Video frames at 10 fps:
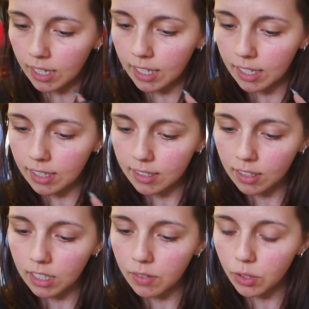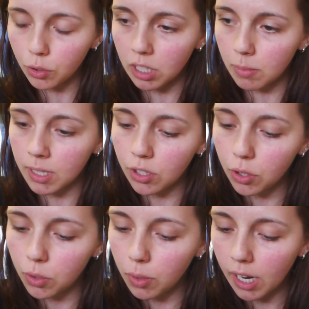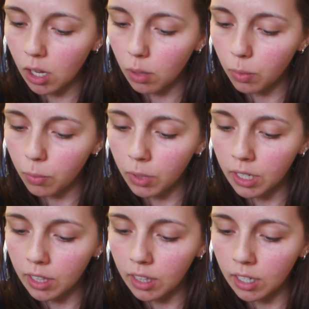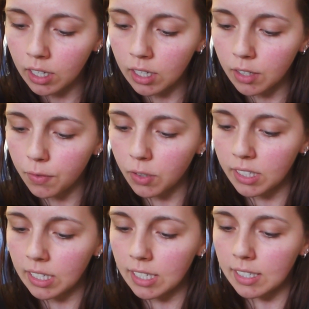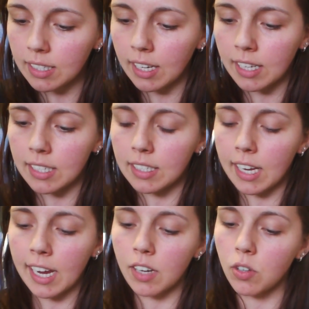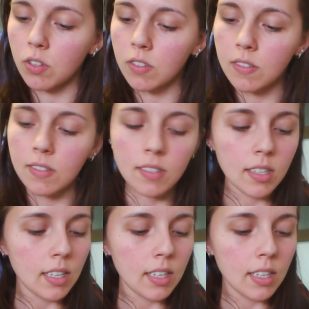It's a leave-in treatment to help with uh, frizziness and tangles.